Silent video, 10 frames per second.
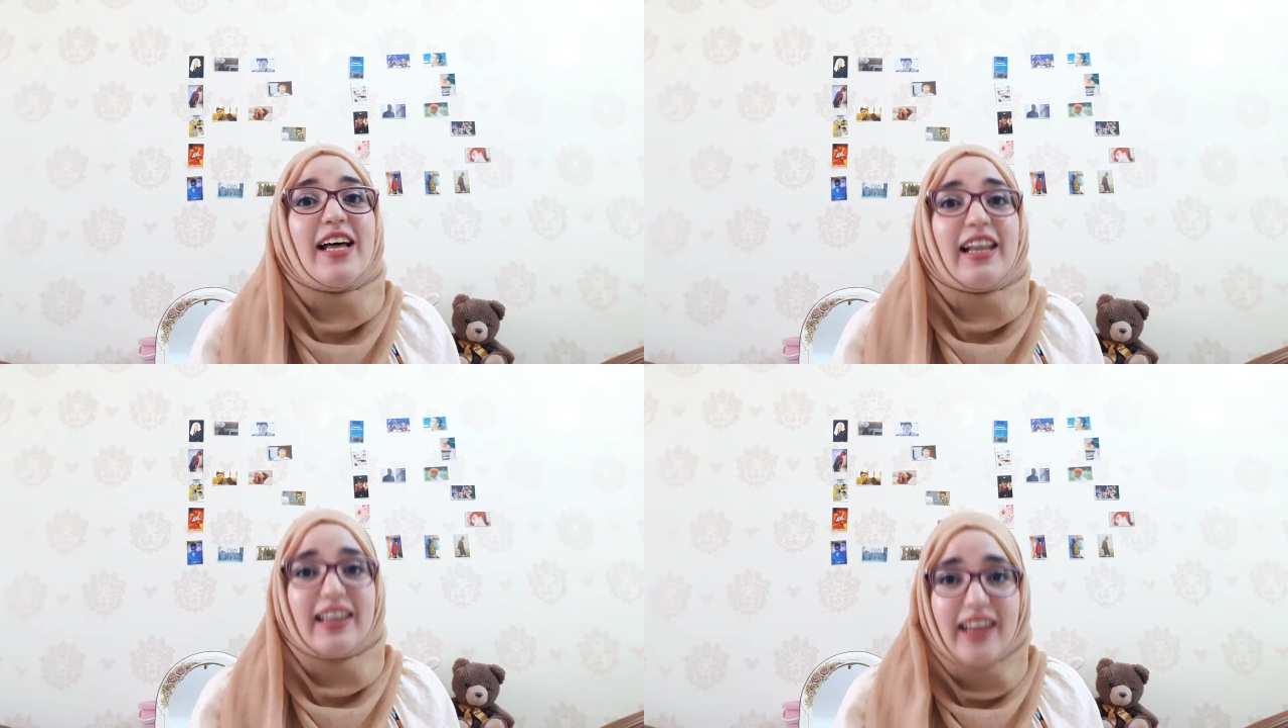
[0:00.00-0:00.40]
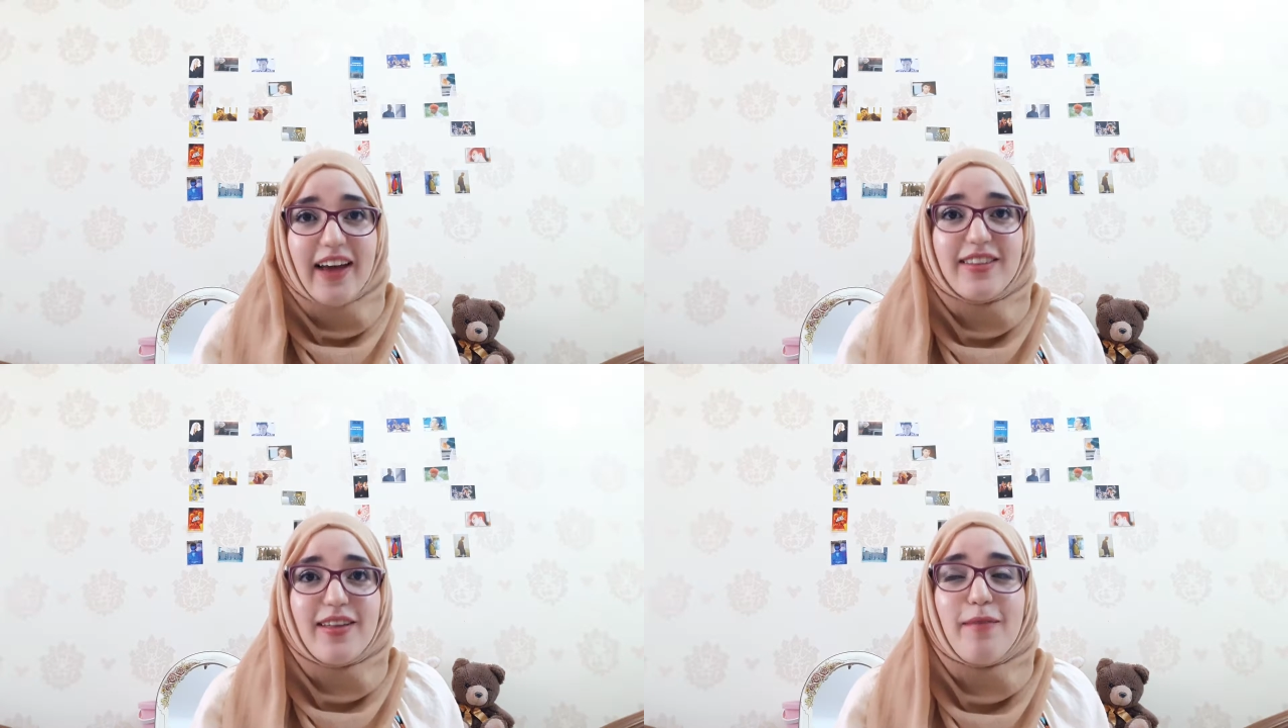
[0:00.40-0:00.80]

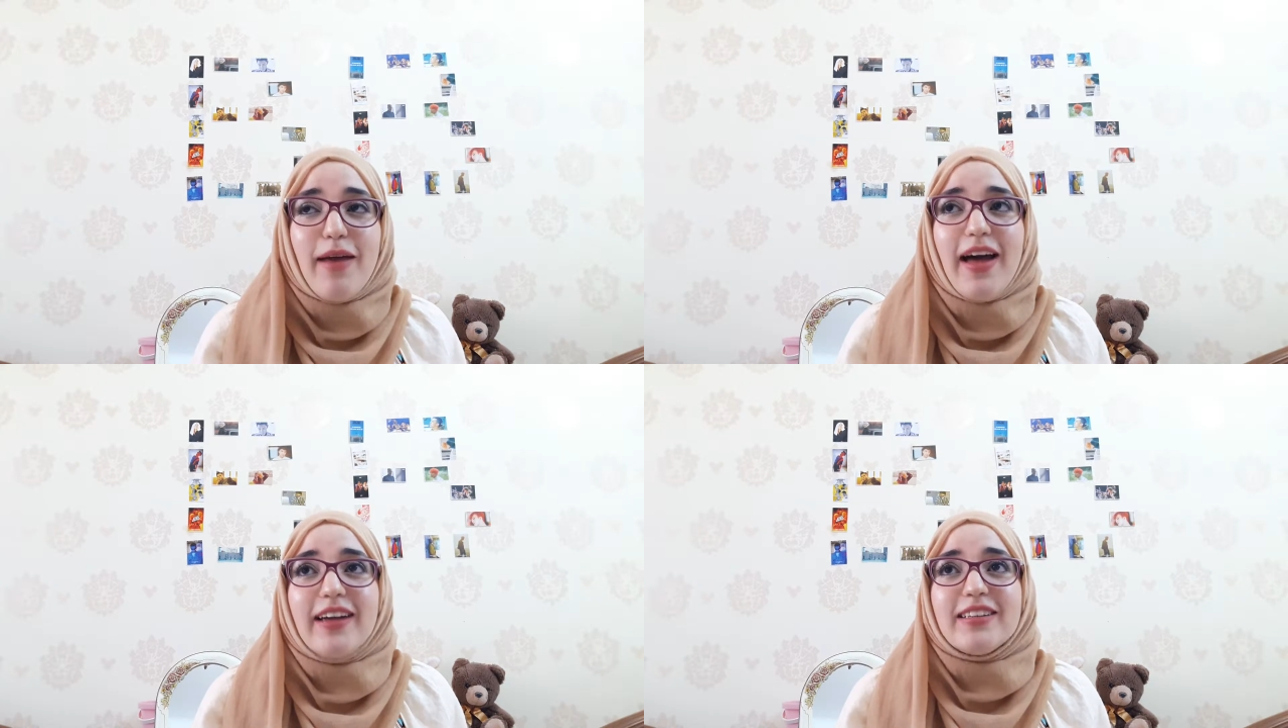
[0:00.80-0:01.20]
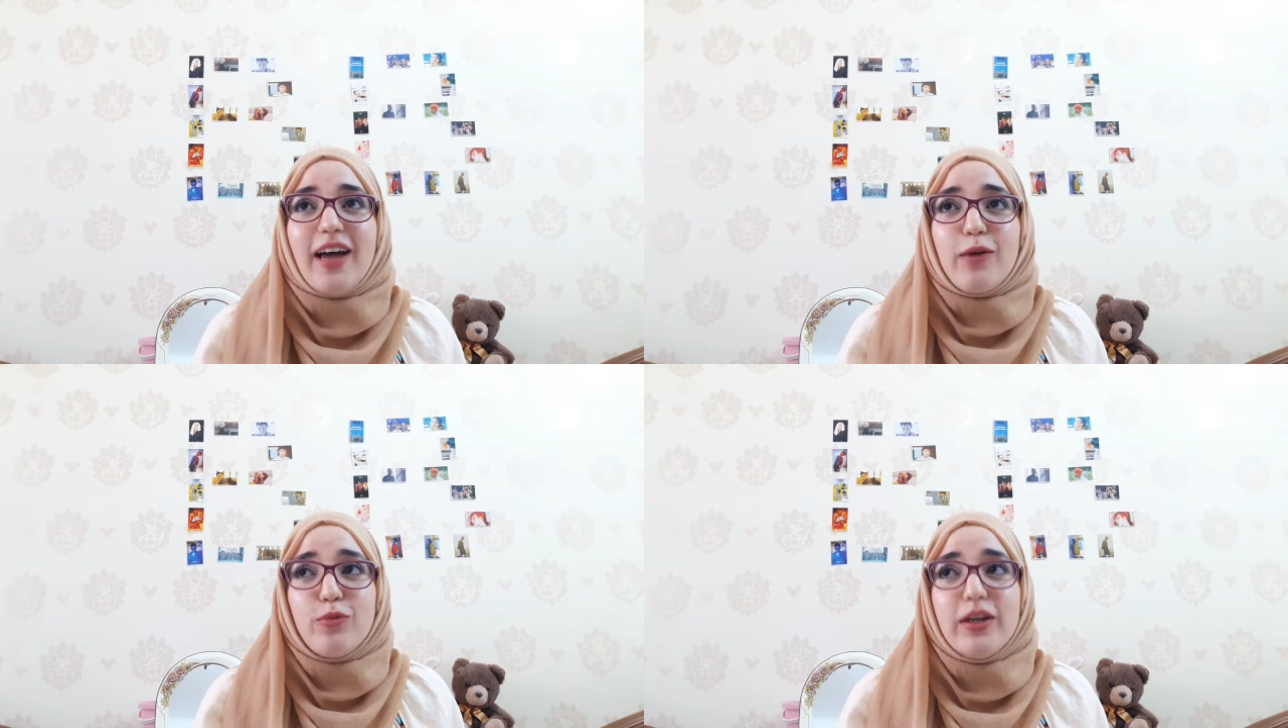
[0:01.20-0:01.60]
like them, and
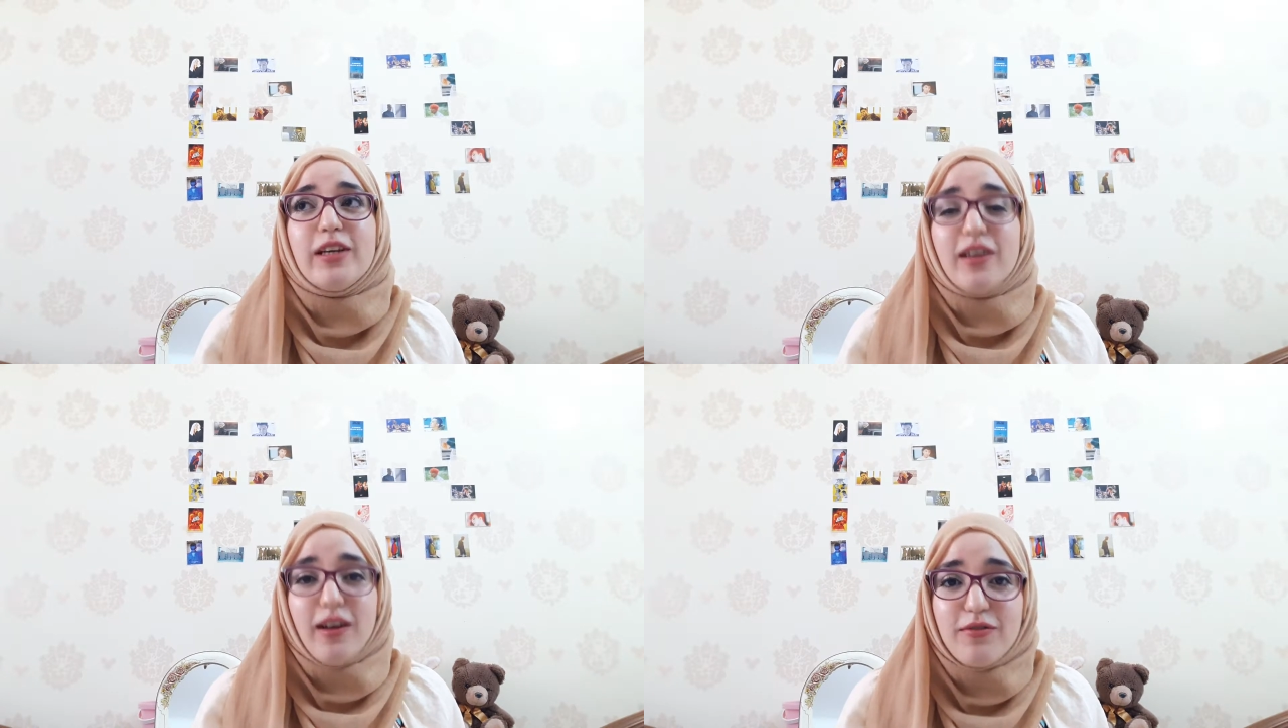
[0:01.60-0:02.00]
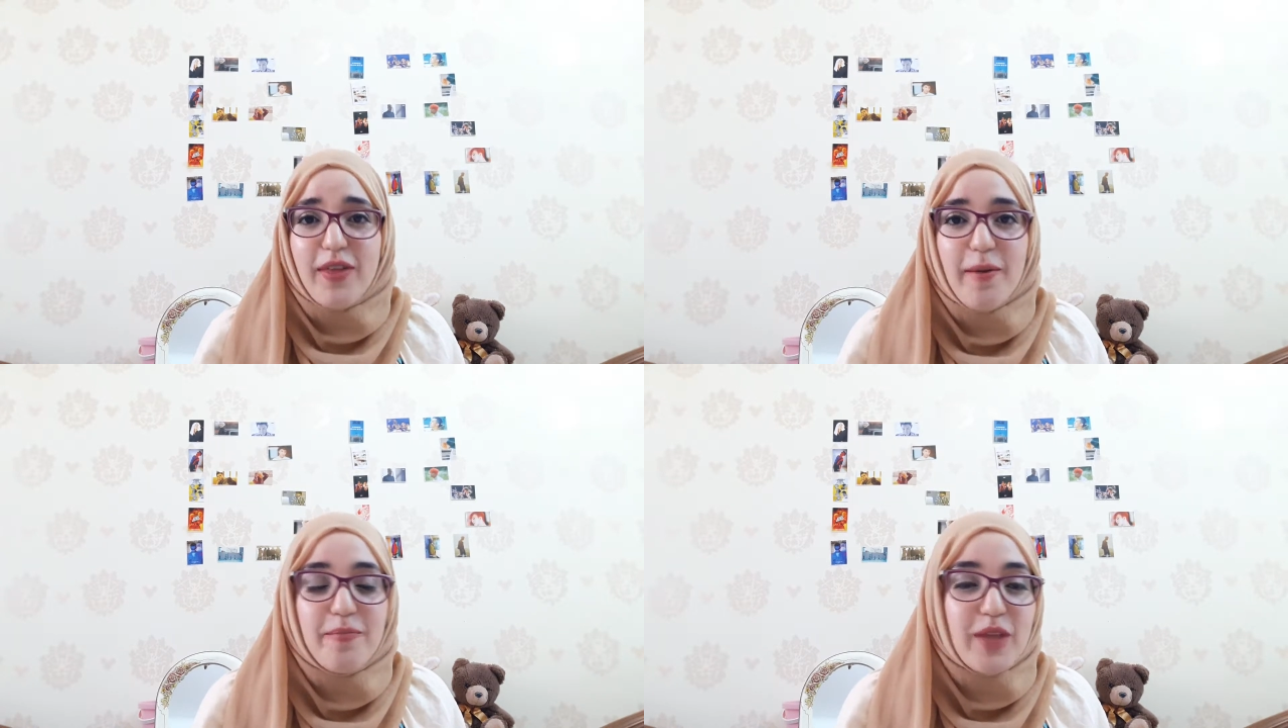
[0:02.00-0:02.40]
I really love
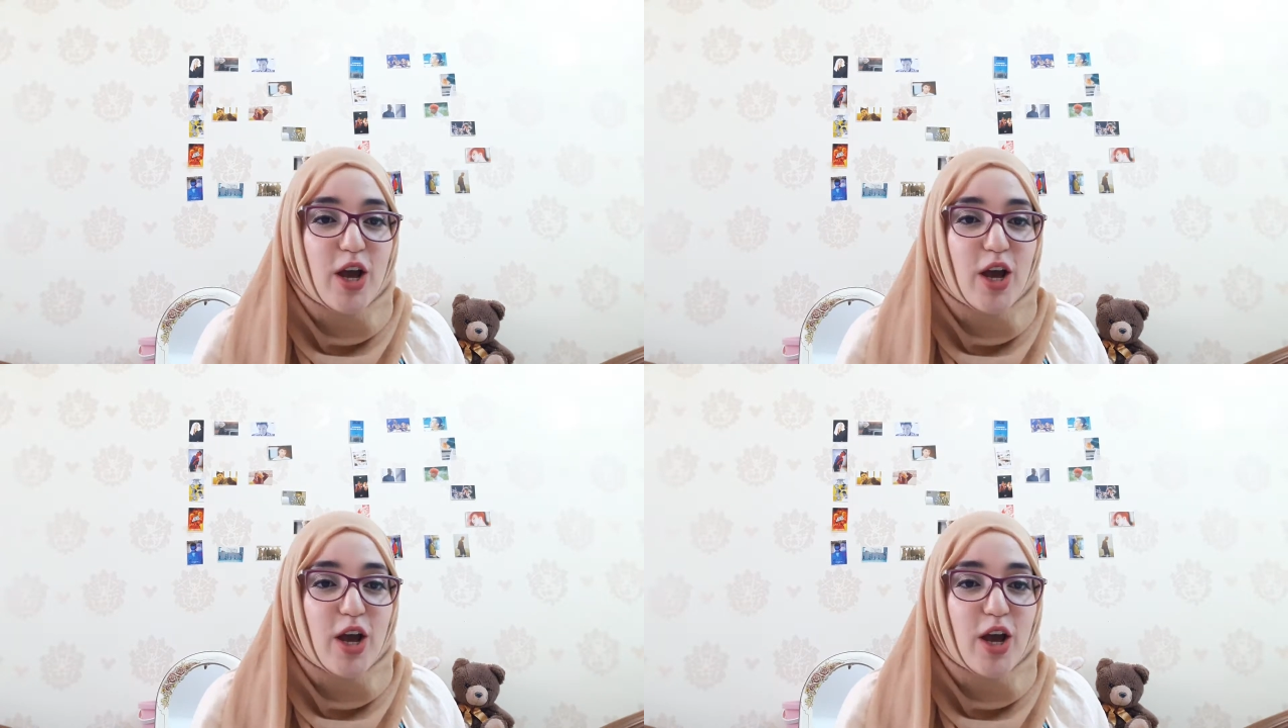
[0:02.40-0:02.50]
them